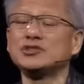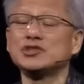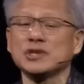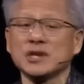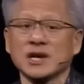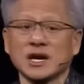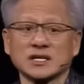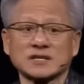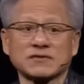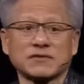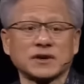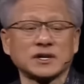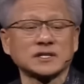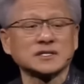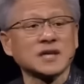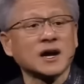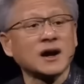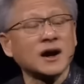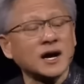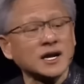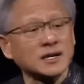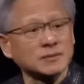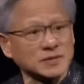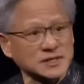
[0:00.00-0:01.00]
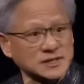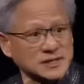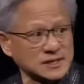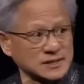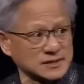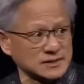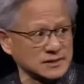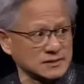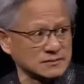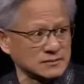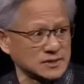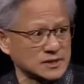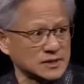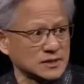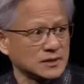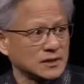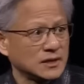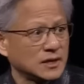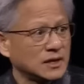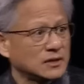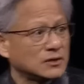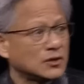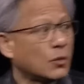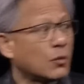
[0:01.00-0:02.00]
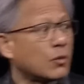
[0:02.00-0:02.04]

AGX, for autonomous systems.